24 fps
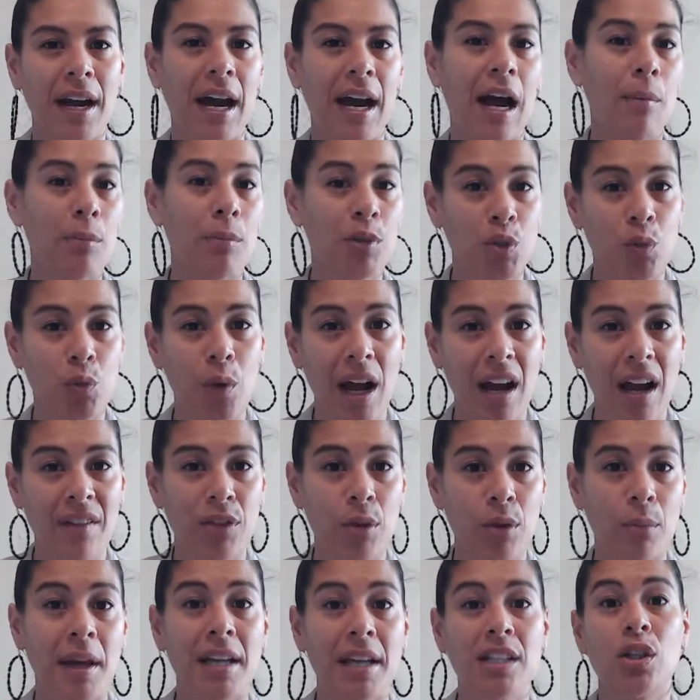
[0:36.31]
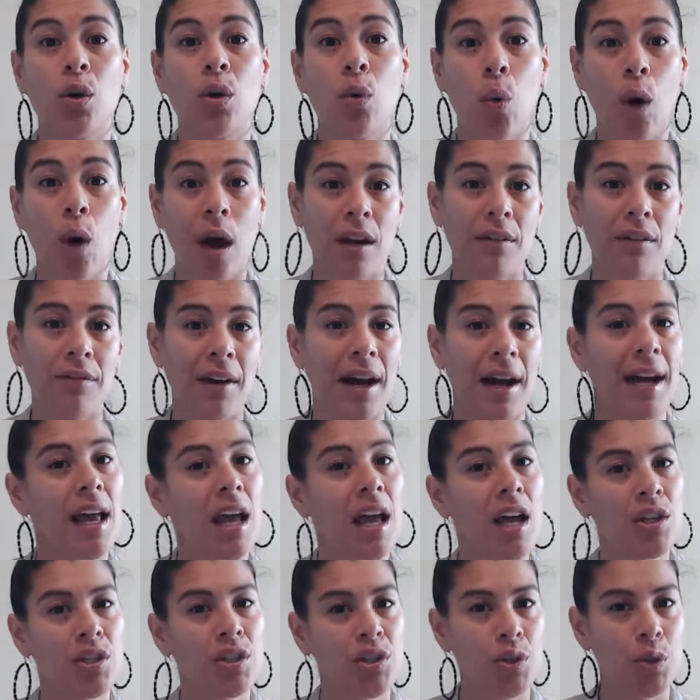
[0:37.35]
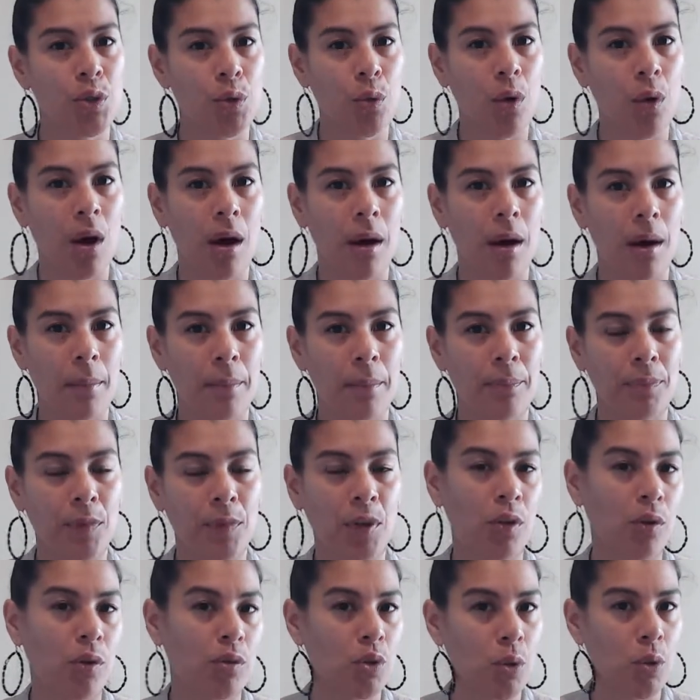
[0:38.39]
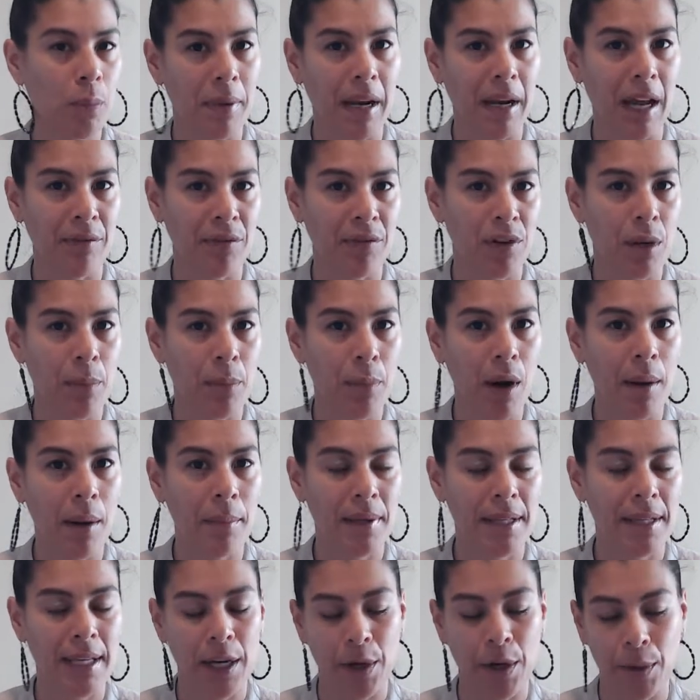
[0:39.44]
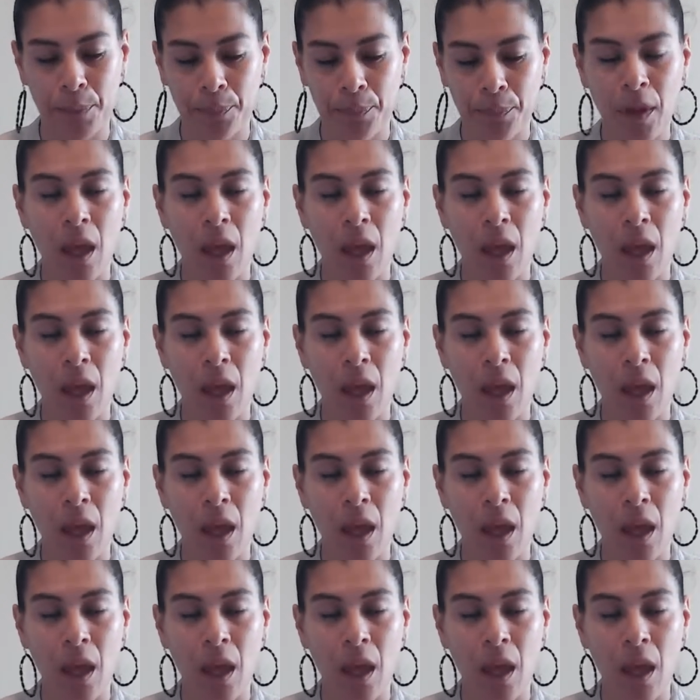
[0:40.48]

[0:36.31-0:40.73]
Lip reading: How much do I have to make to qualify to to apply for an apartment here?